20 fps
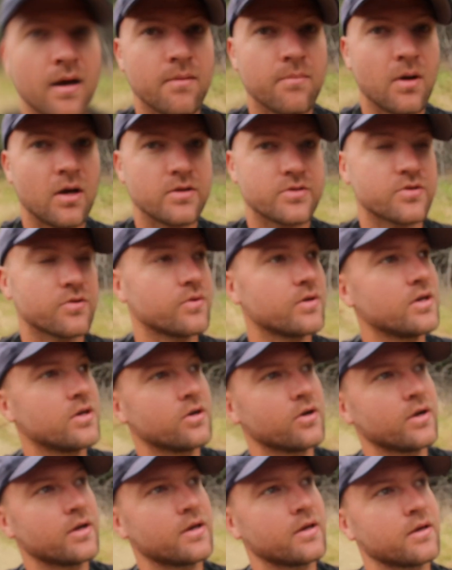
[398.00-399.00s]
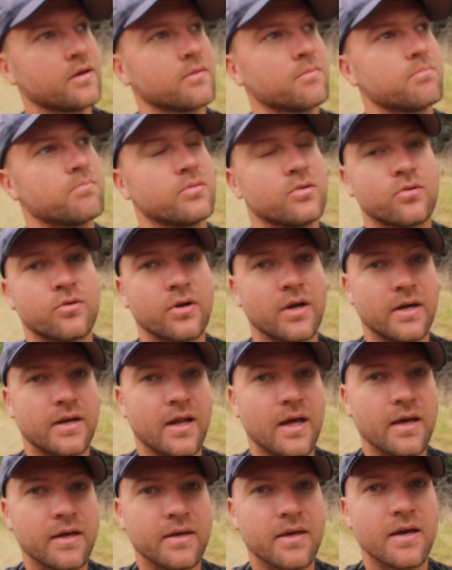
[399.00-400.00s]
I'm also hearing blue-gray
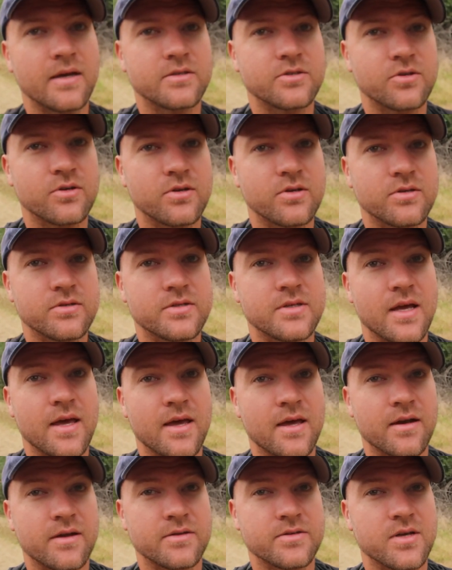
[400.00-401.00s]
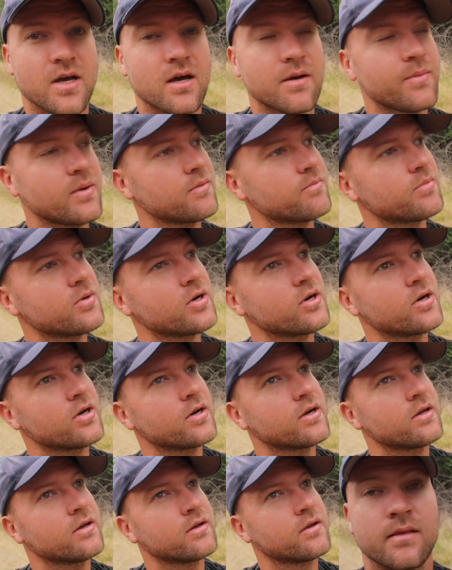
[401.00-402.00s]
gnatcatchers, Anna's
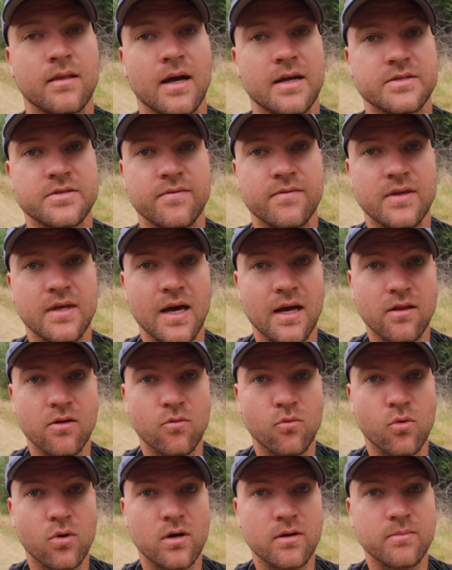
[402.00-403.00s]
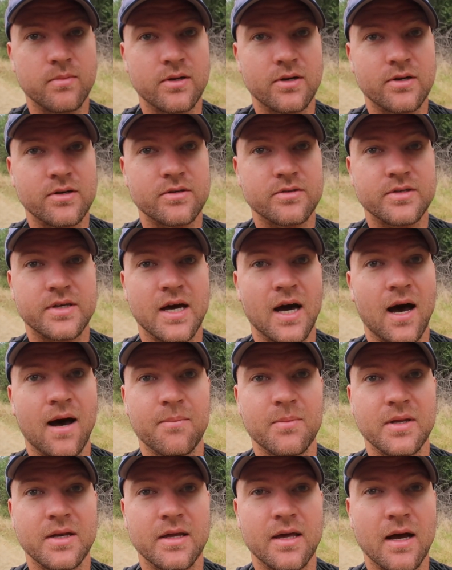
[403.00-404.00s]
hummingbird, lots of yellow warblers,
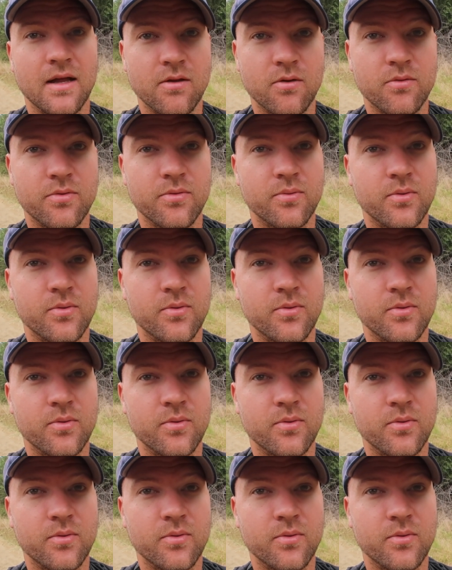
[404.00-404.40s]
common yellow